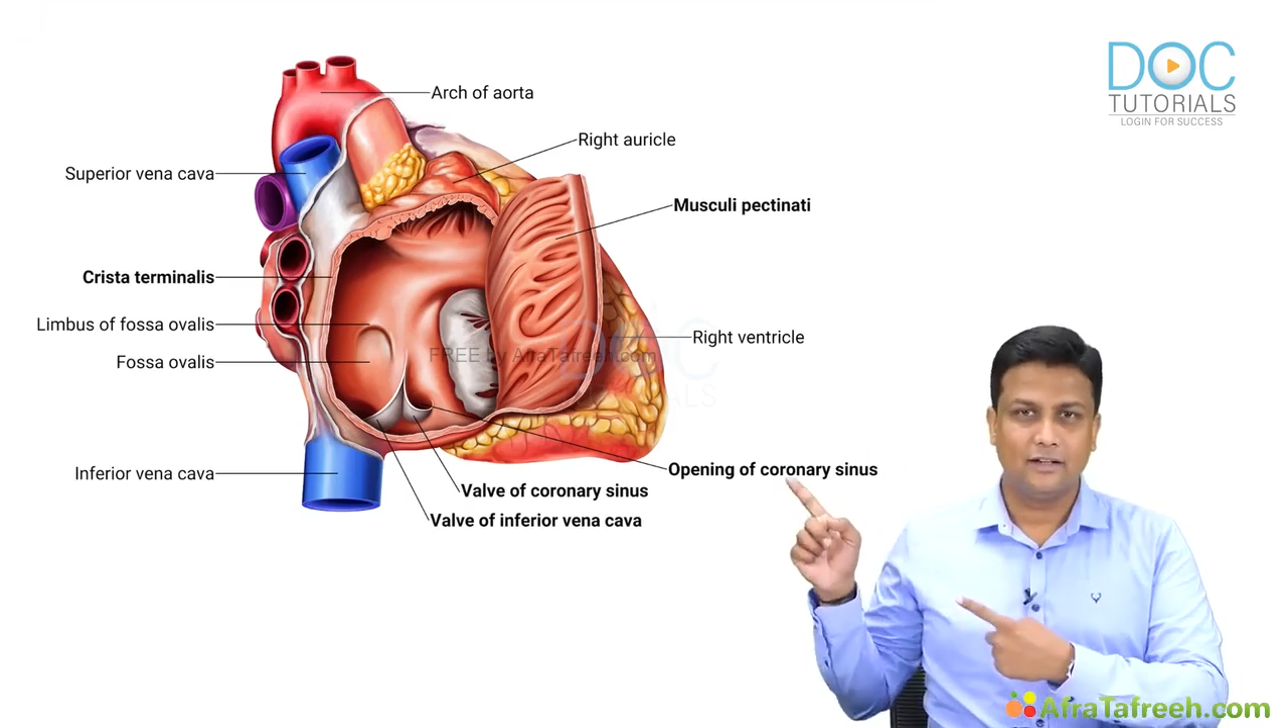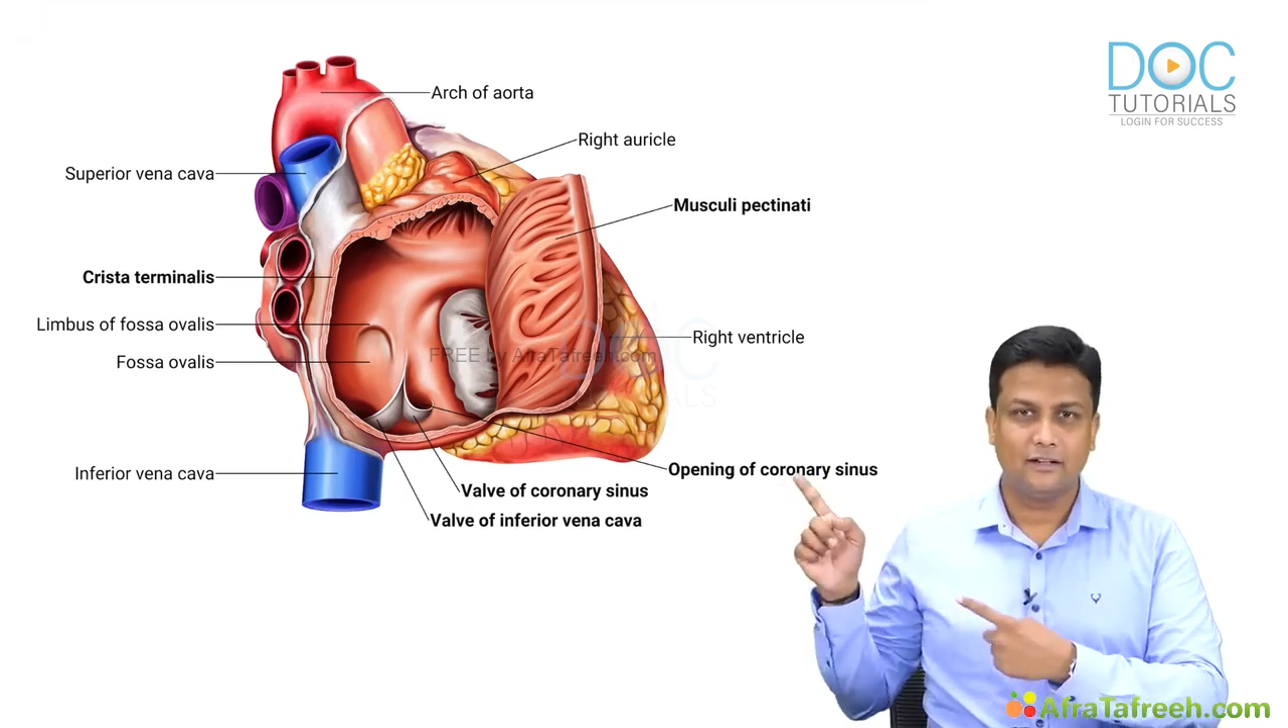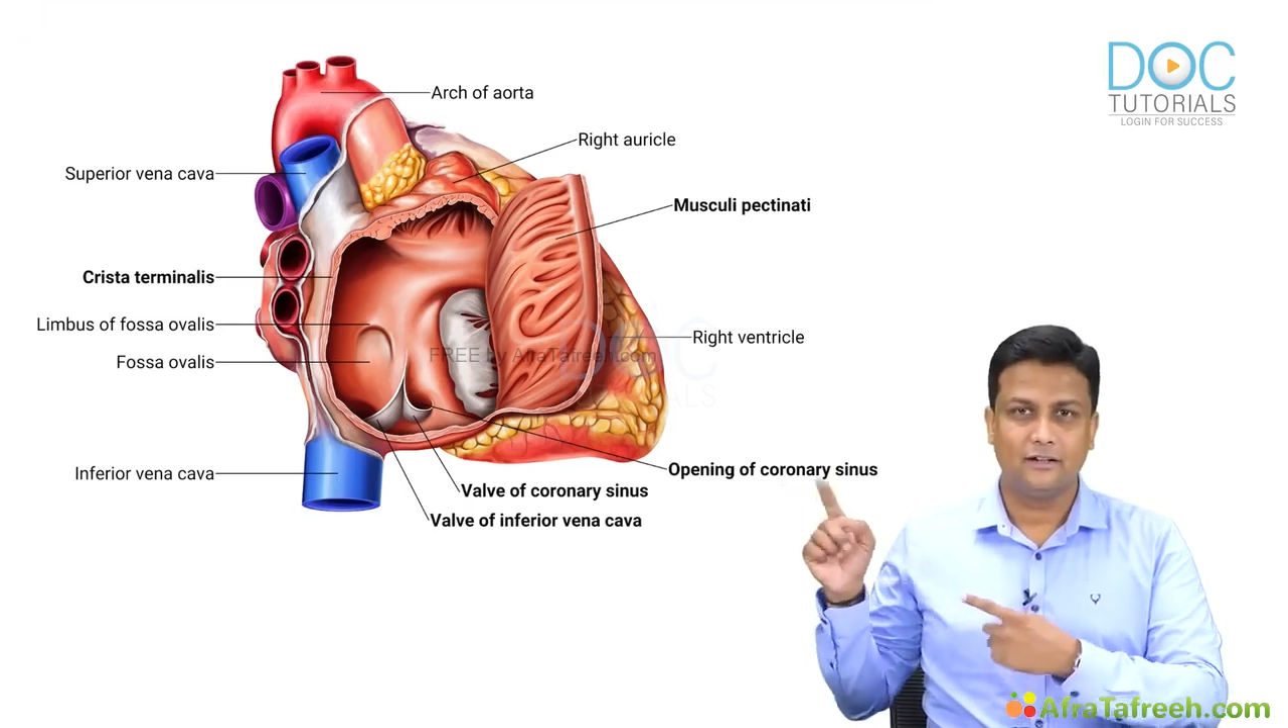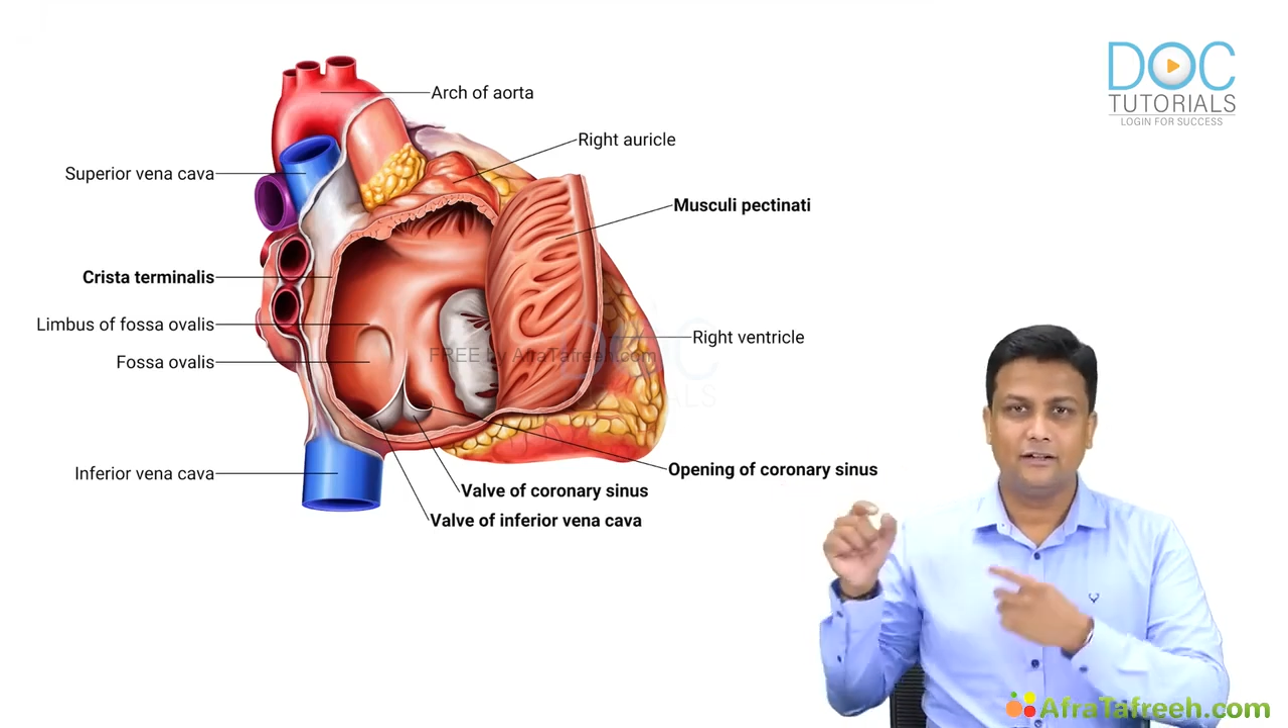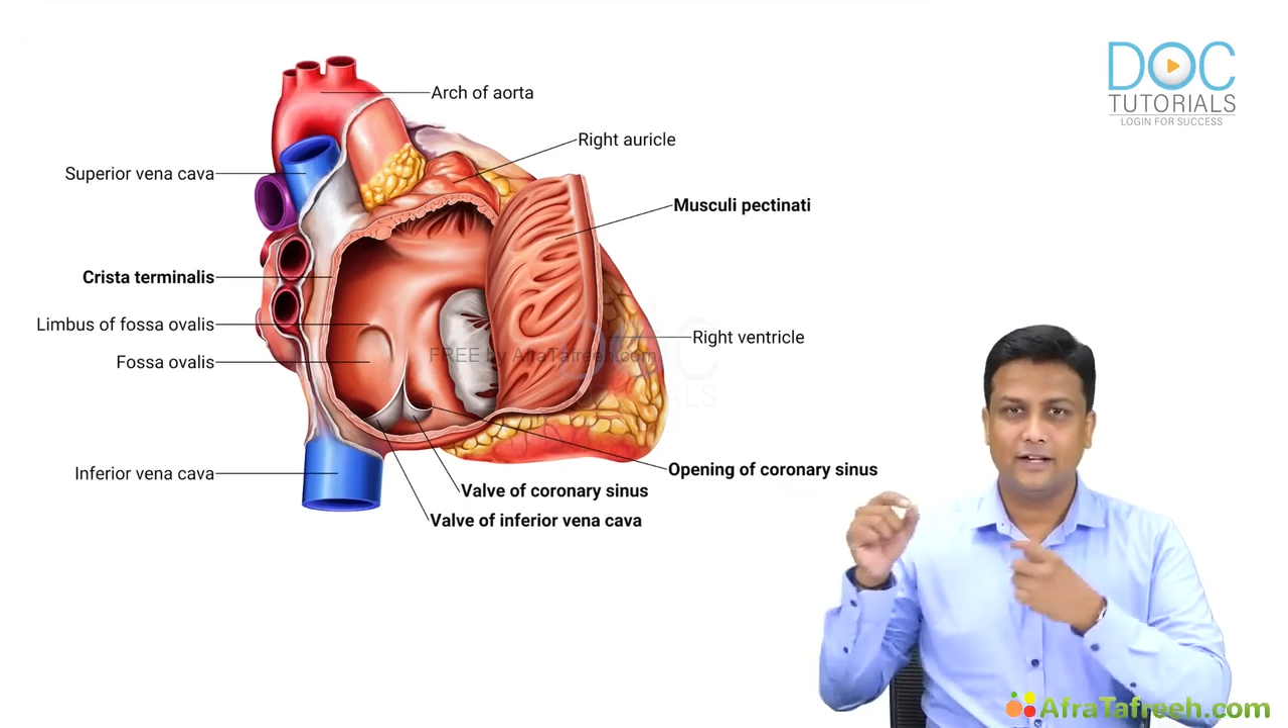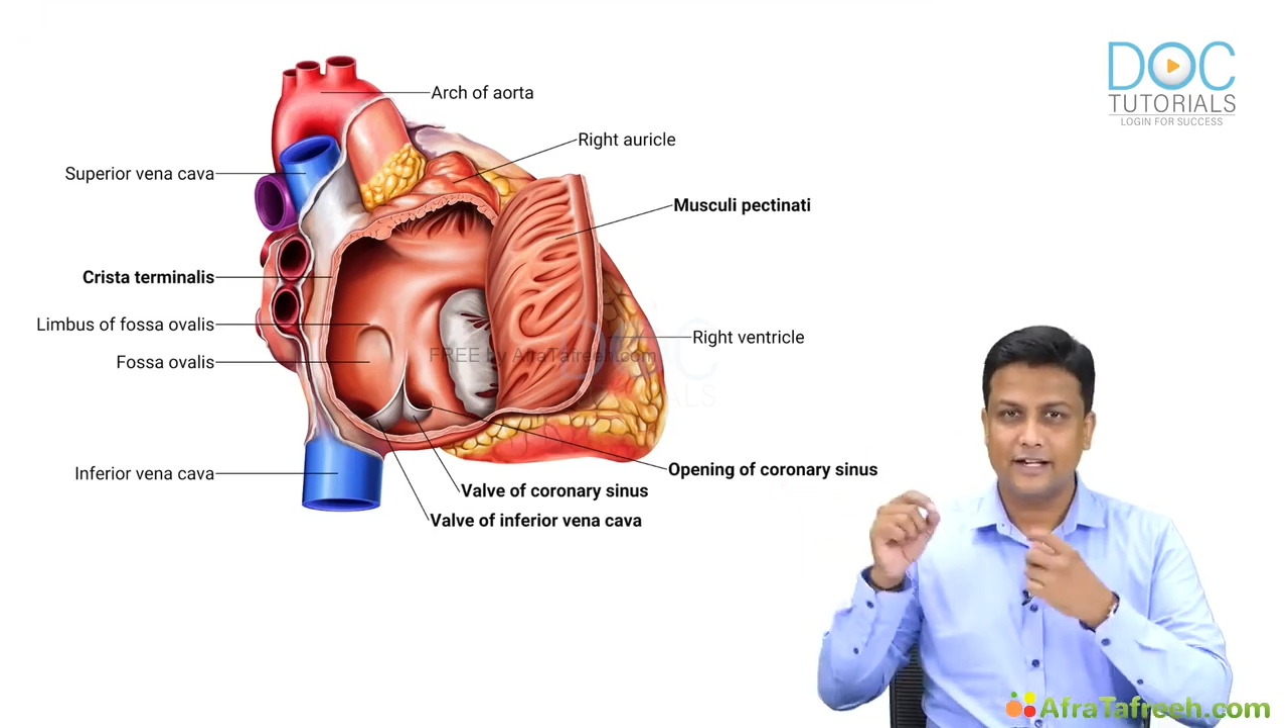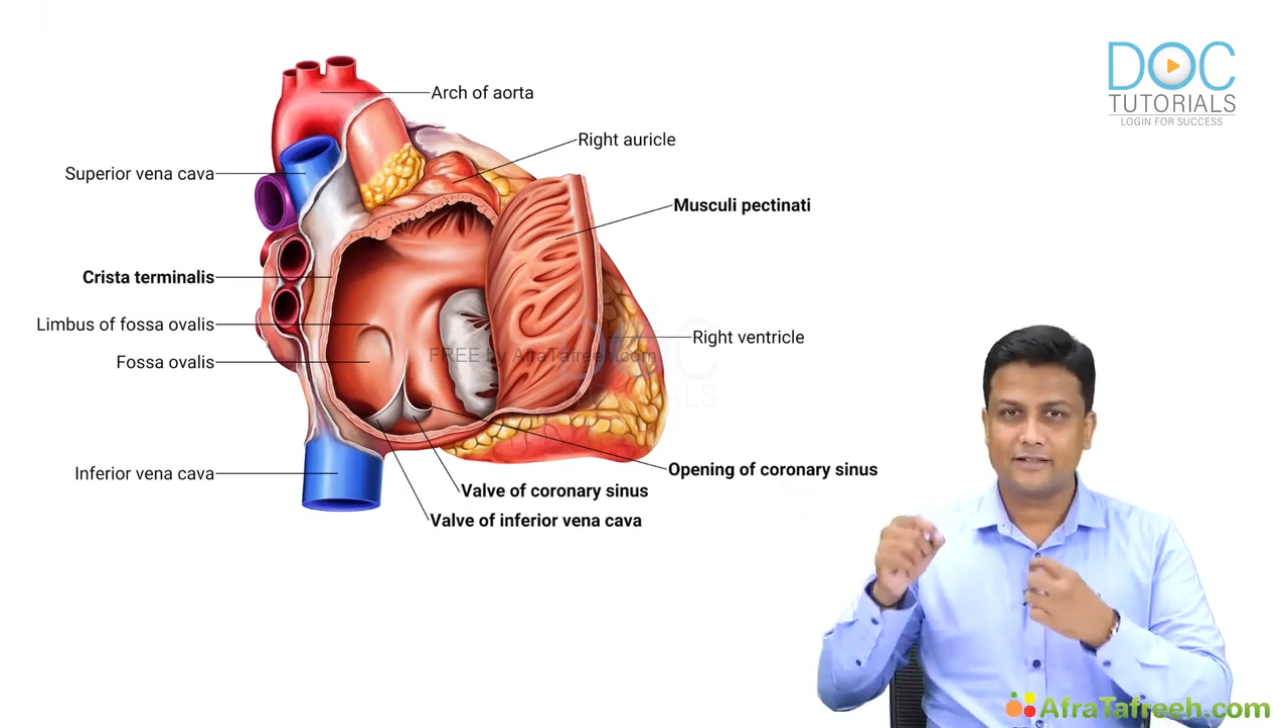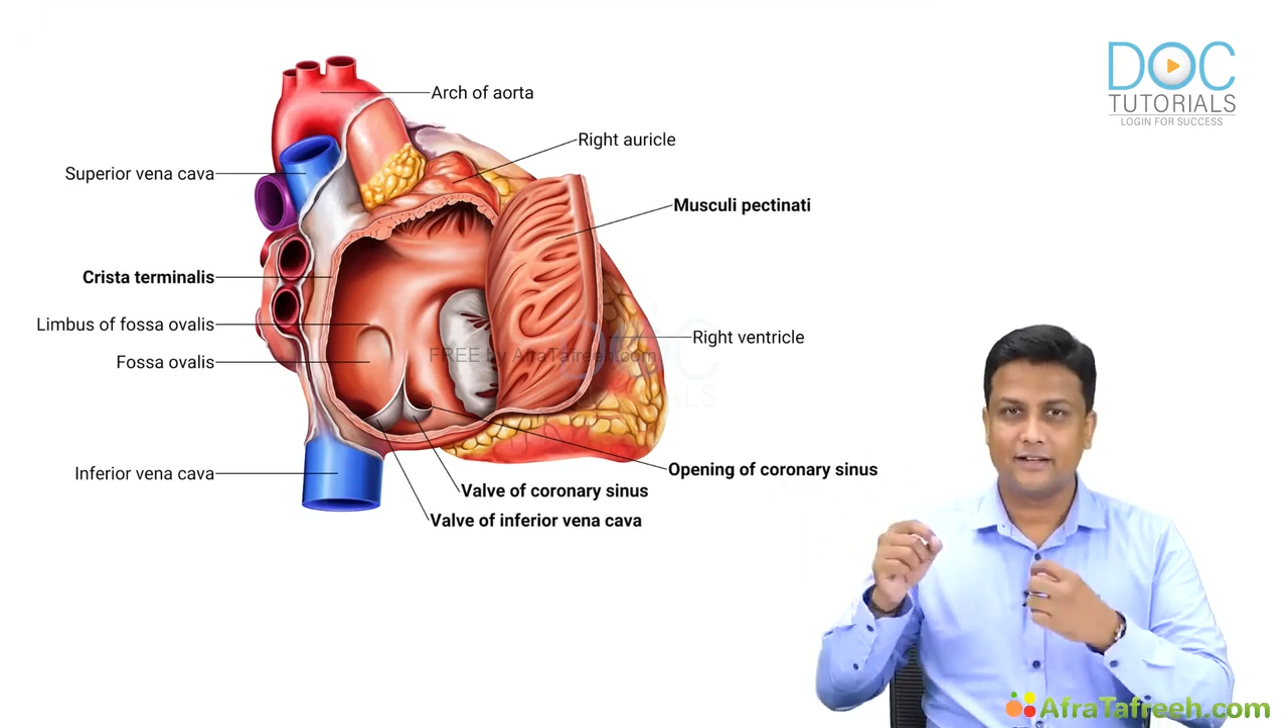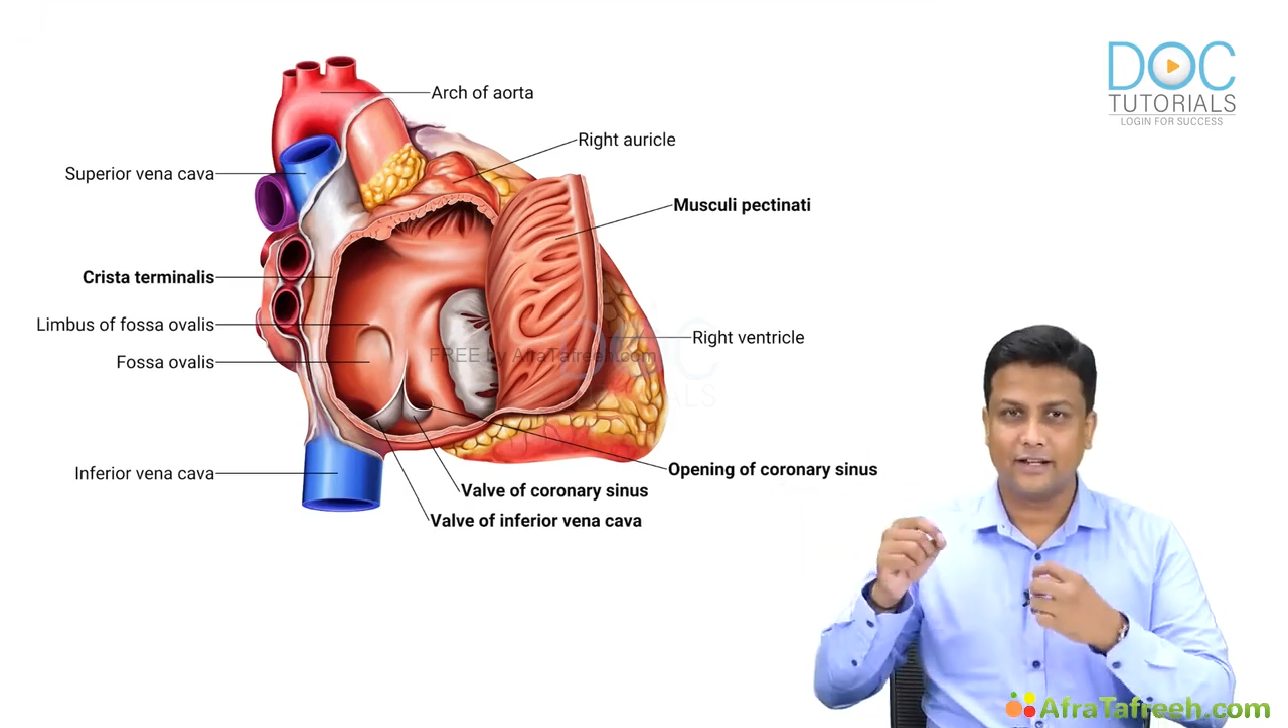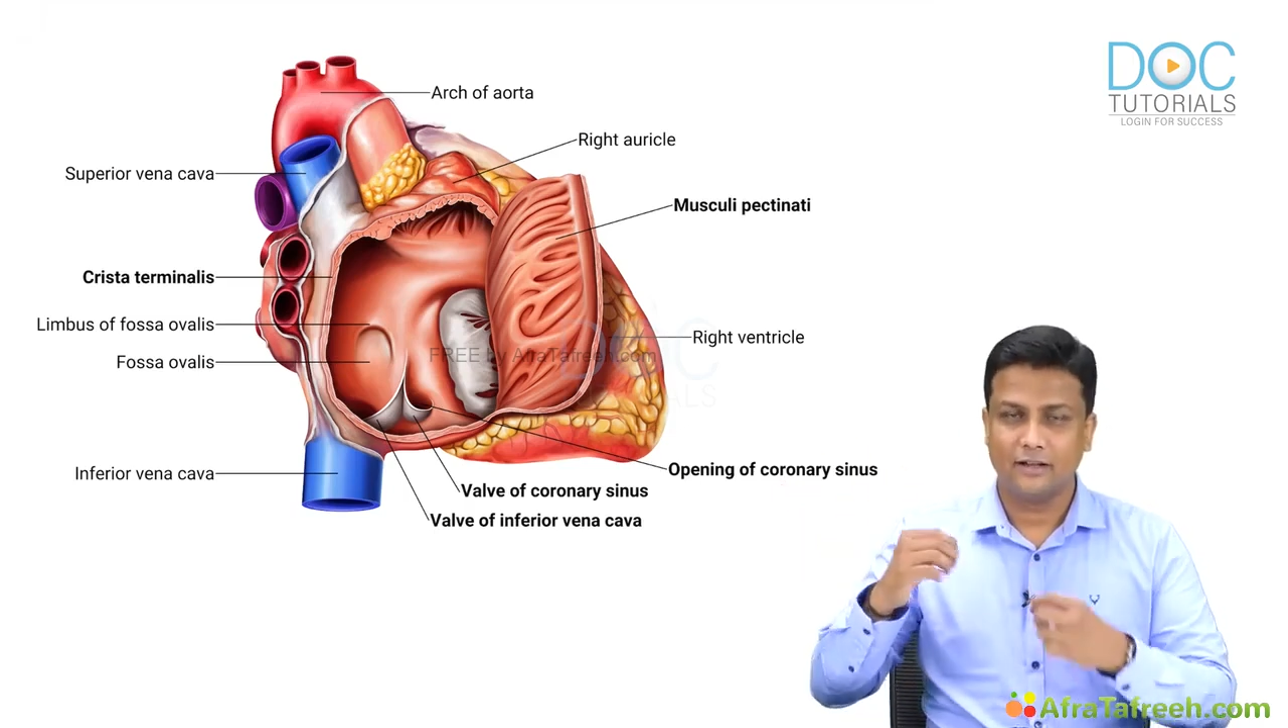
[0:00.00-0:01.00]
here,
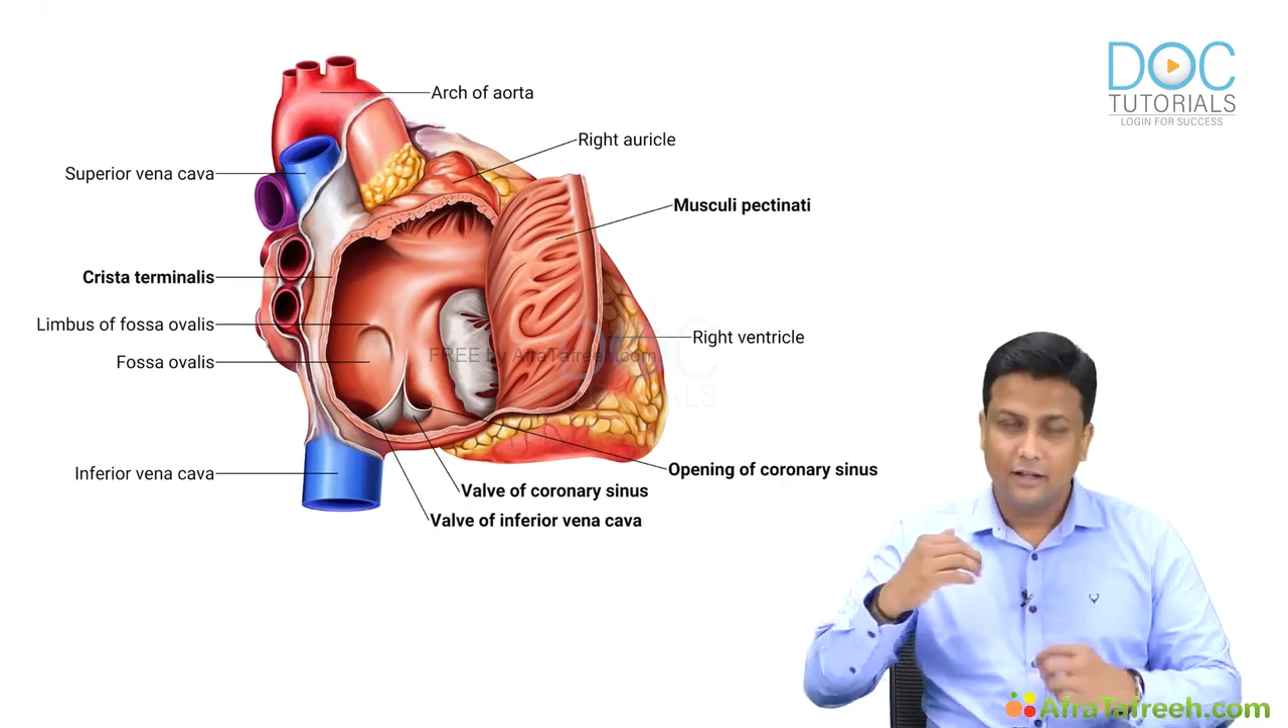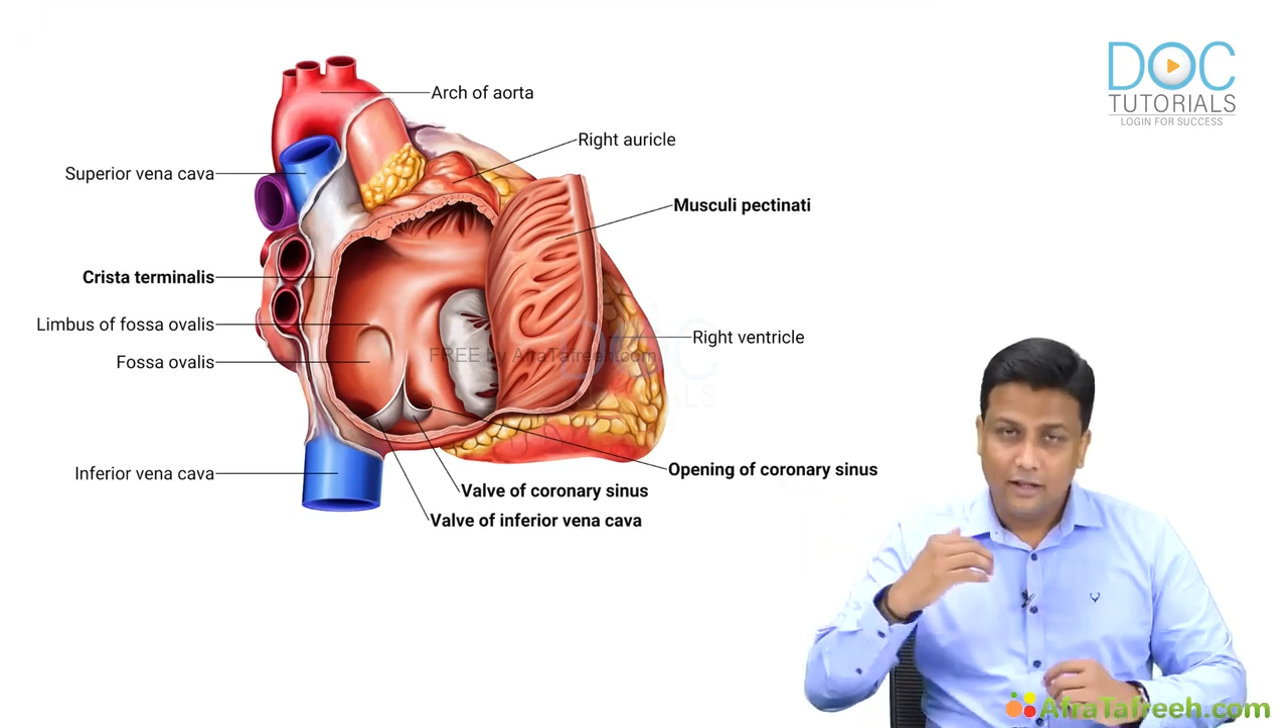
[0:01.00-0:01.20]
it's like